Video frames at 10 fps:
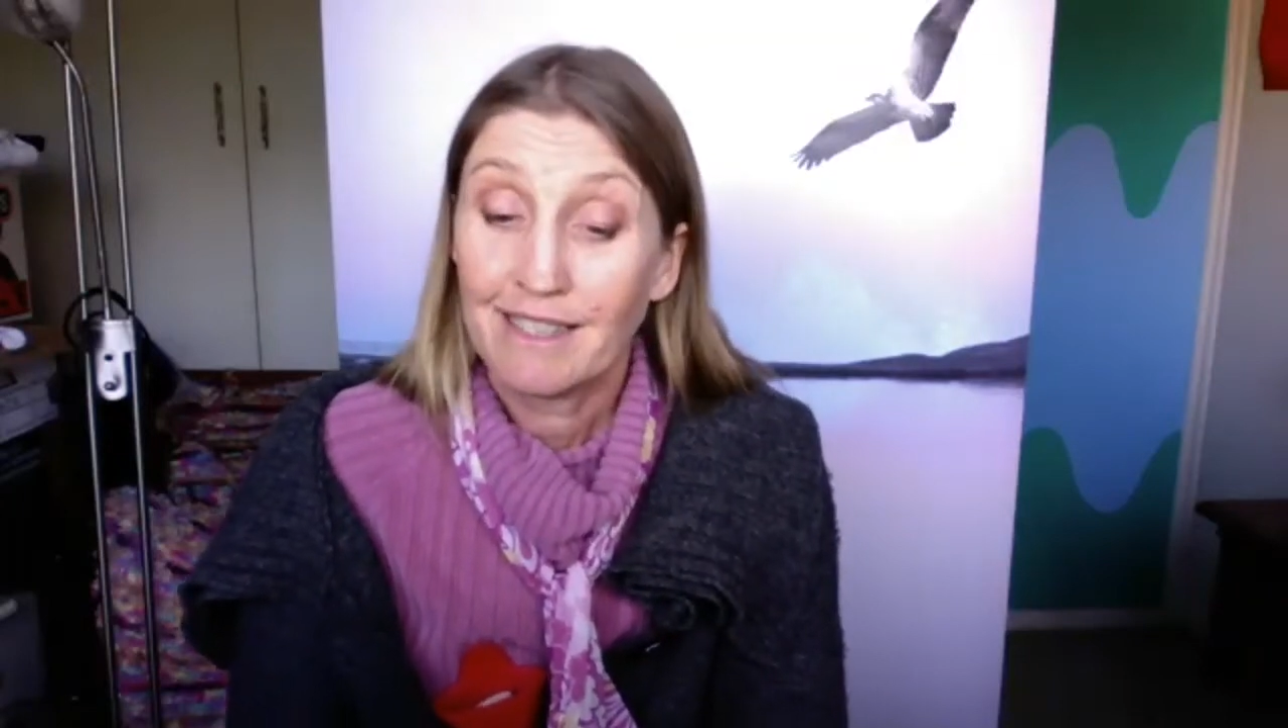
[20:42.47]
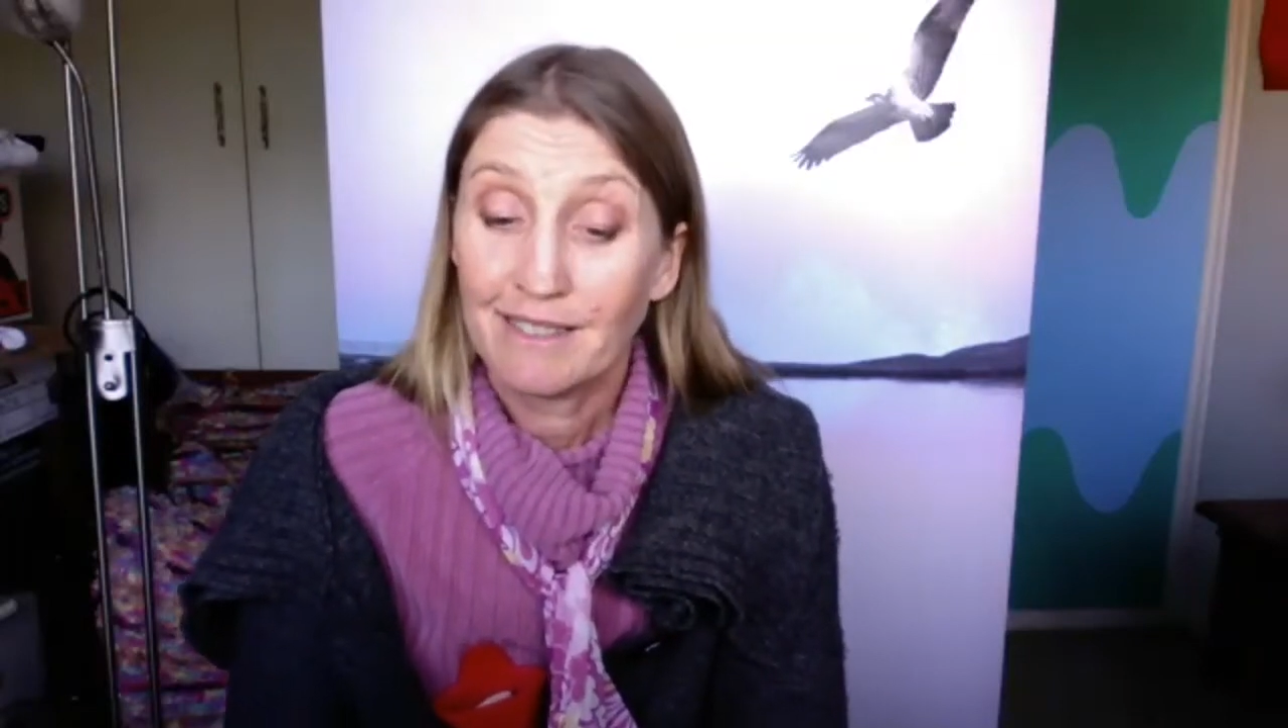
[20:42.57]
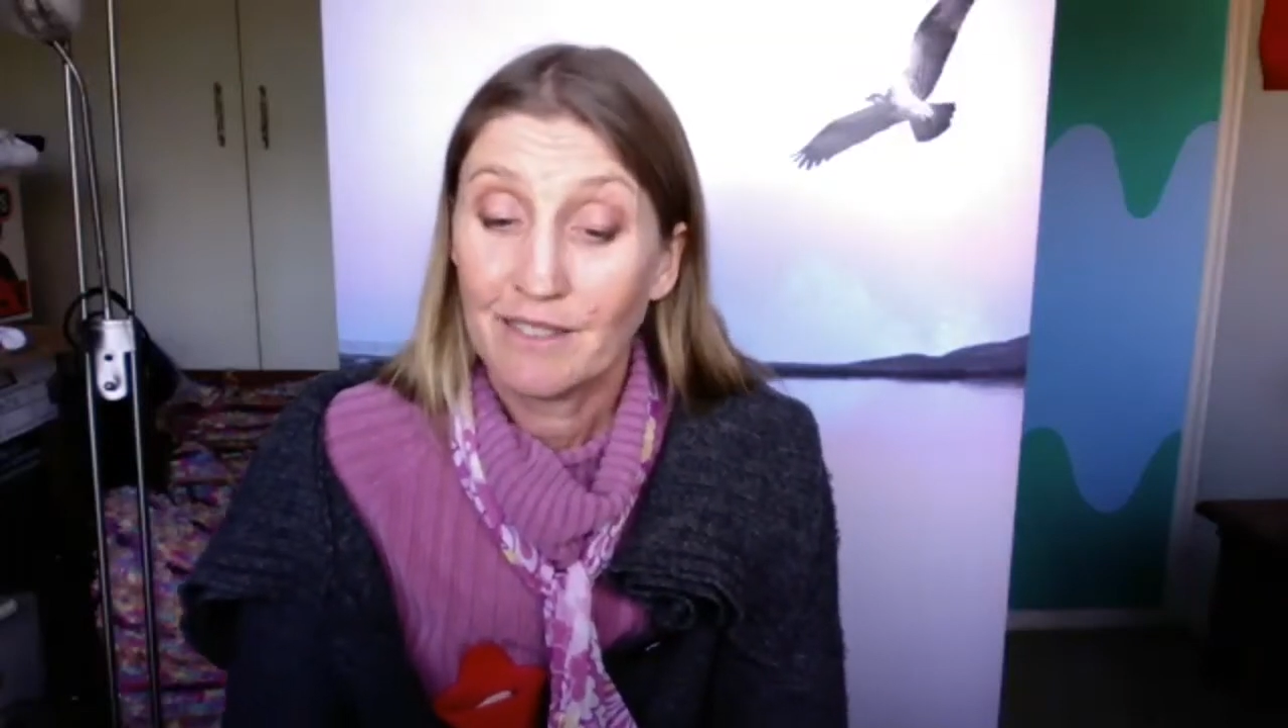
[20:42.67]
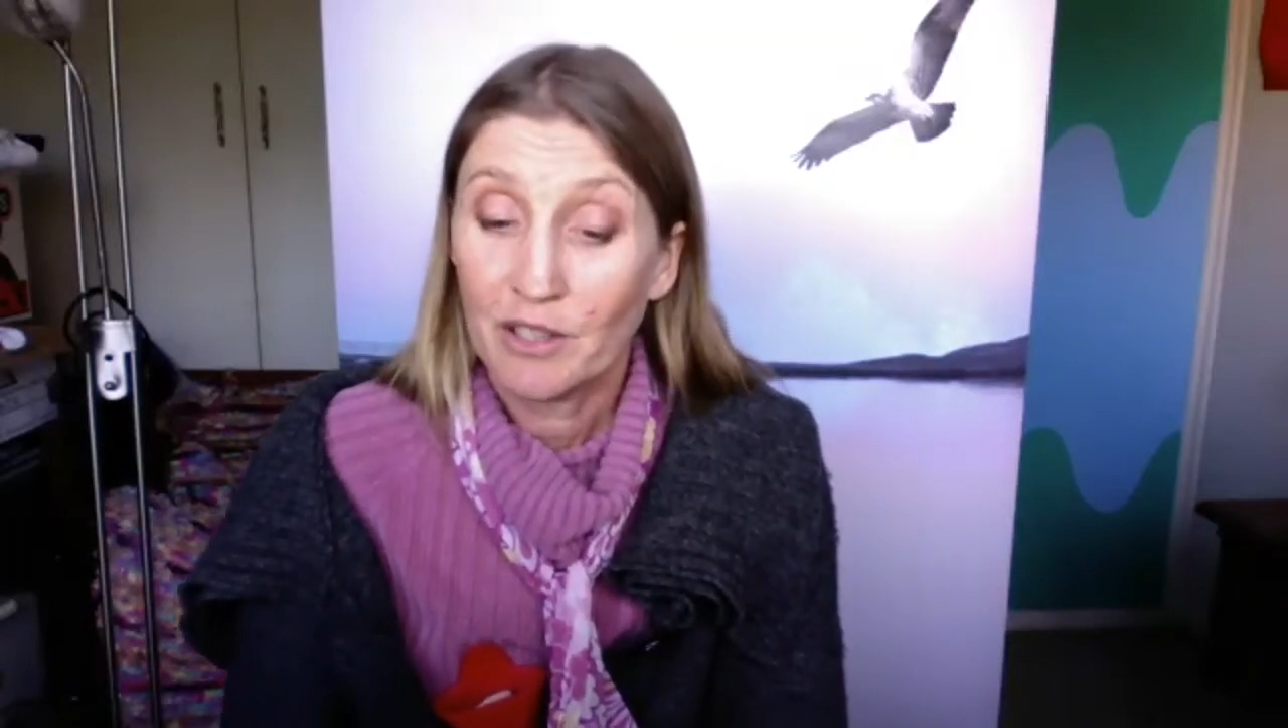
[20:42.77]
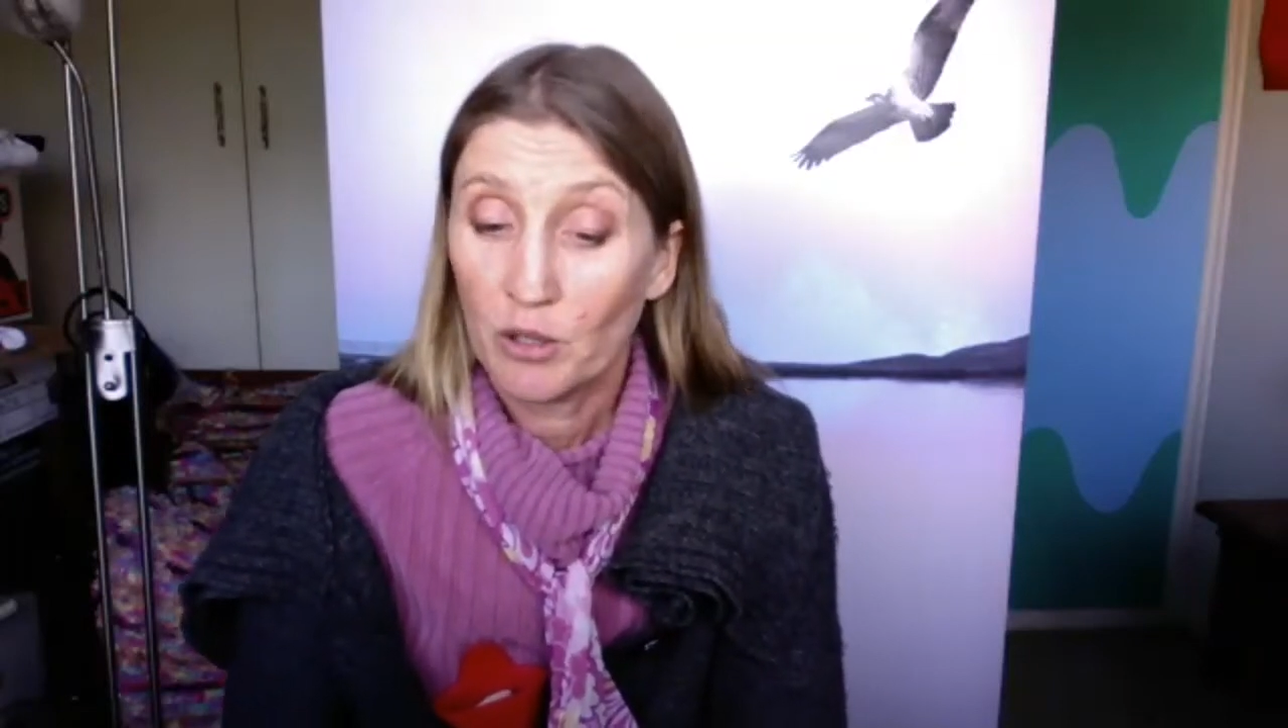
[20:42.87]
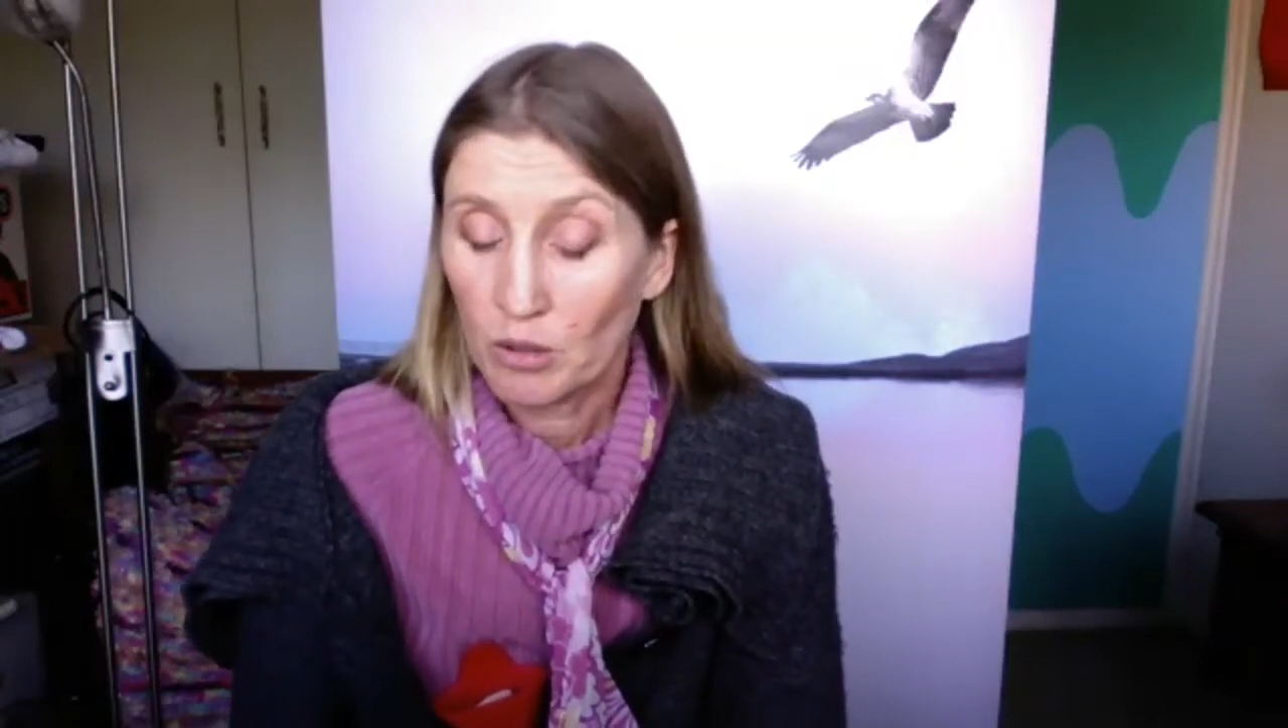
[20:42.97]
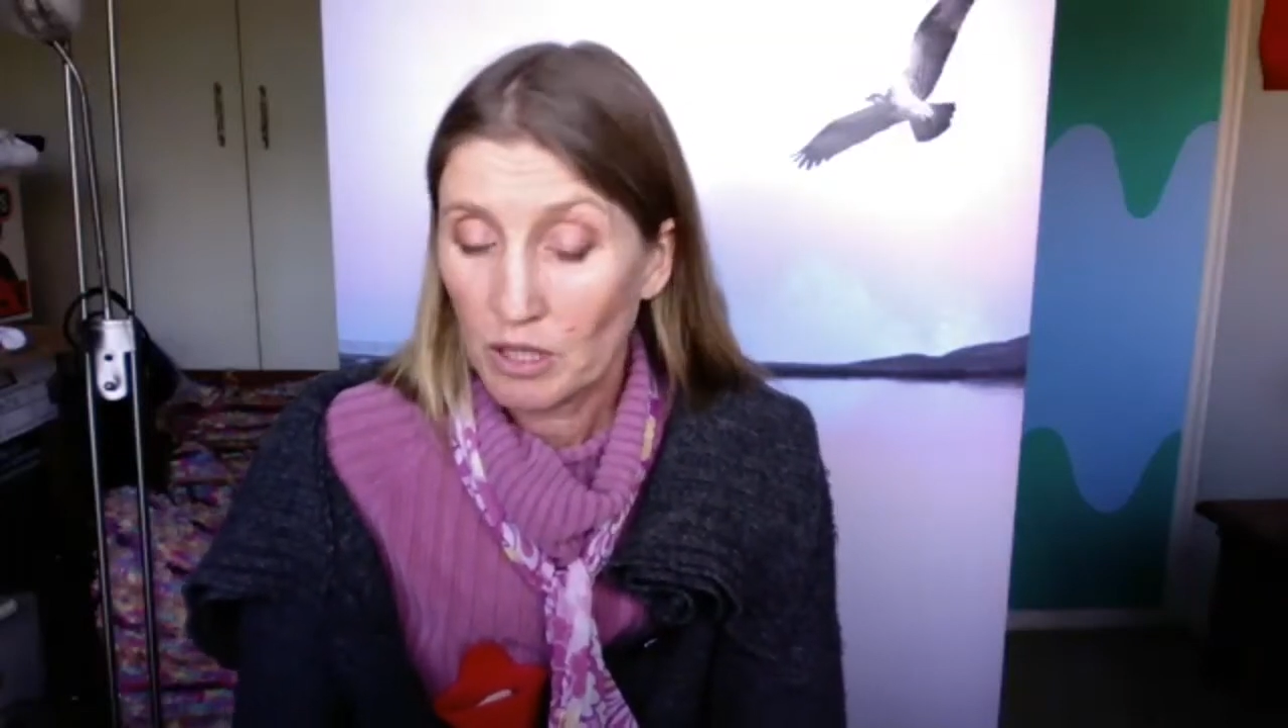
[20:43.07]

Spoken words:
your